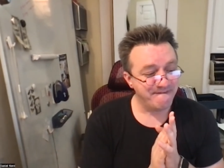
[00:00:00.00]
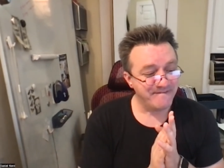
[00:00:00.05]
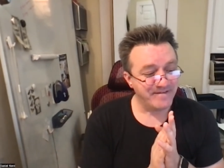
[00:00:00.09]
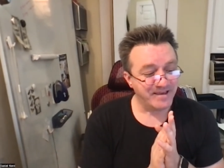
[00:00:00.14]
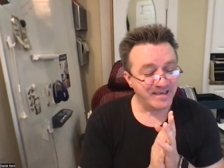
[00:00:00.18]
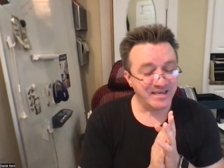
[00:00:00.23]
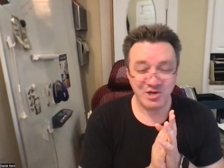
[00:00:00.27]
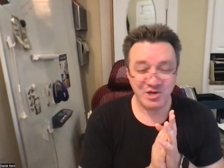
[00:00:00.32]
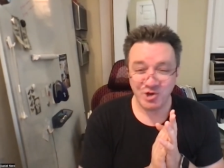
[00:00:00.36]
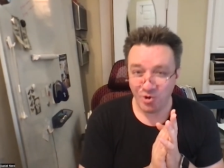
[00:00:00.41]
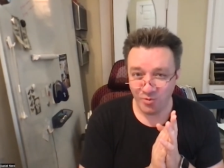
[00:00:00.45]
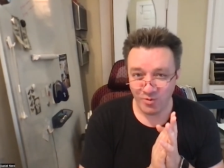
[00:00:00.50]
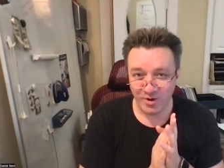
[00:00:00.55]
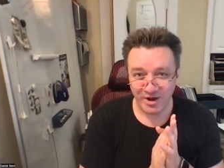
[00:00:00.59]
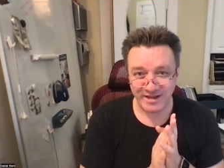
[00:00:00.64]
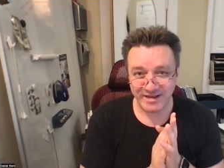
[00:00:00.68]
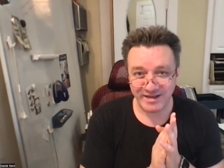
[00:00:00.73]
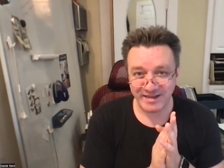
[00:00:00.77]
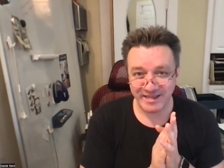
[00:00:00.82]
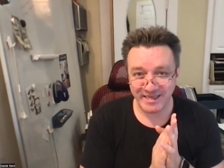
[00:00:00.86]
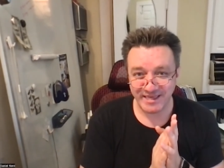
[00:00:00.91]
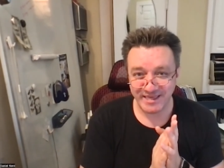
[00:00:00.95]
you know
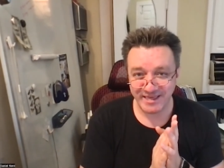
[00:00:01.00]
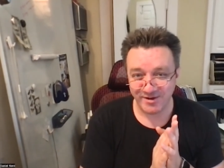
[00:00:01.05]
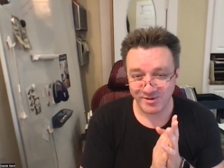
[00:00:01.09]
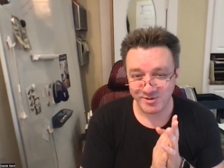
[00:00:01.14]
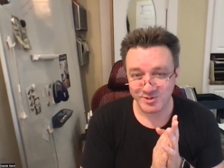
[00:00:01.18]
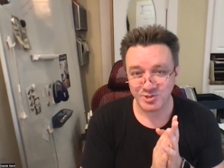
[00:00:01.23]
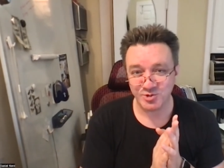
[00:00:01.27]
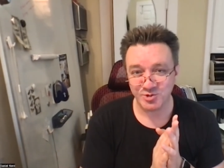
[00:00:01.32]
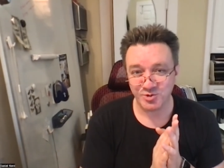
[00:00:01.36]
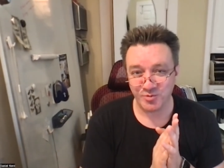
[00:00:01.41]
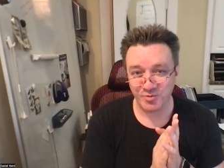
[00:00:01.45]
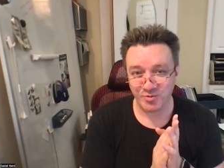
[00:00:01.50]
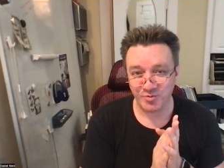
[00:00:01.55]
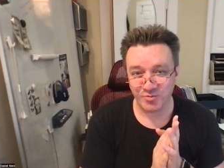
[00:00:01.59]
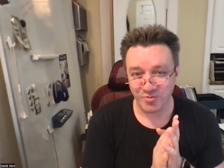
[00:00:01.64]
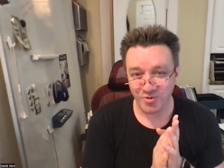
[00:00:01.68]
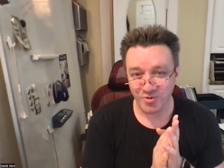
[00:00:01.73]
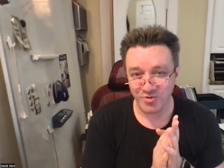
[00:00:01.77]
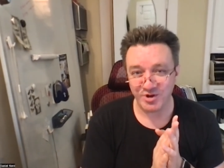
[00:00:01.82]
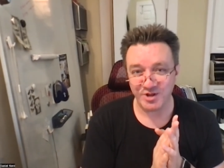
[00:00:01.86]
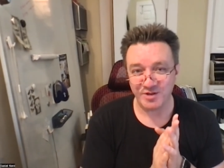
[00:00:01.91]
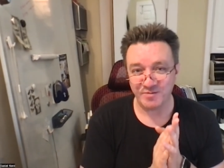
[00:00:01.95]
what? He also
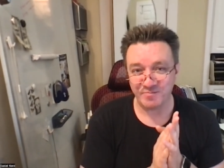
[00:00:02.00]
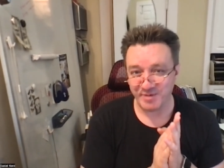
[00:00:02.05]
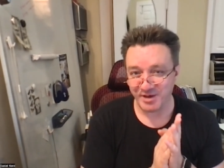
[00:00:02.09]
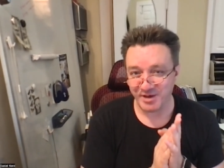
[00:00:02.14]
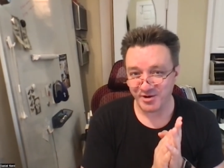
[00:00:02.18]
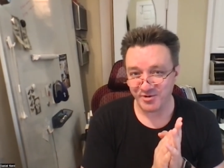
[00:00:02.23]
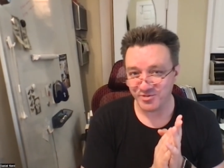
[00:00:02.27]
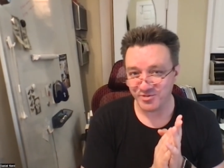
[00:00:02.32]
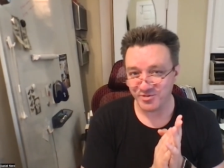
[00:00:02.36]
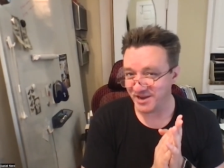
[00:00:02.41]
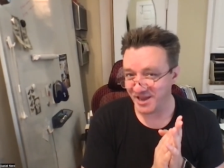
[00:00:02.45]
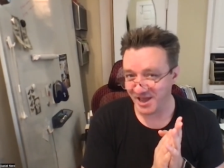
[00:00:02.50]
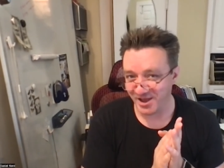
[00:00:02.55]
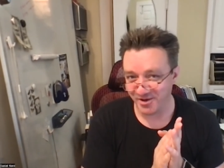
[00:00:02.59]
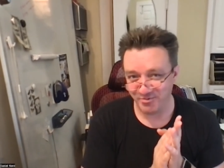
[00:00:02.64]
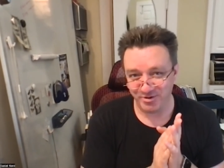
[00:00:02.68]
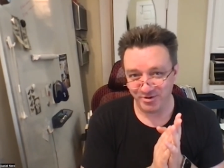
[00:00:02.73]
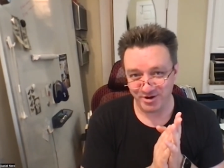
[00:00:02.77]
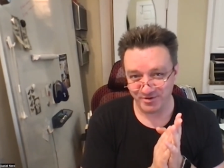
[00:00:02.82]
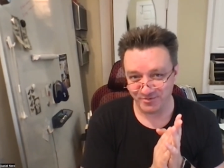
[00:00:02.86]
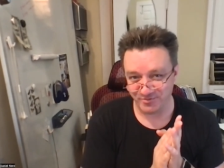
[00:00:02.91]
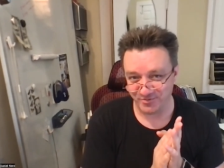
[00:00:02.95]
wrote it better than I
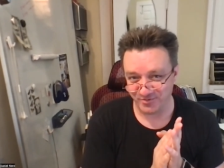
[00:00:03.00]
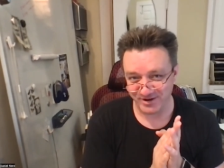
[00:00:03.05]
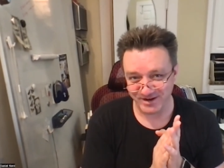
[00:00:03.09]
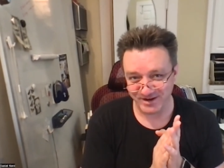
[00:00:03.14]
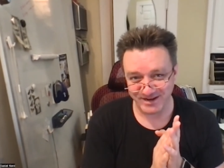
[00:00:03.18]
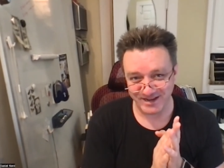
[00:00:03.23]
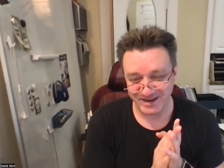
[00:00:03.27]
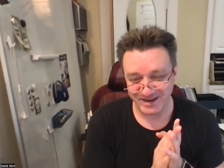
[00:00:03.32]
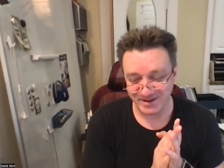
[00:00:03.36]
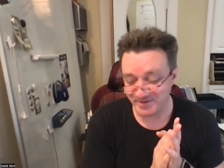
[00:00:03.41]
would have written it.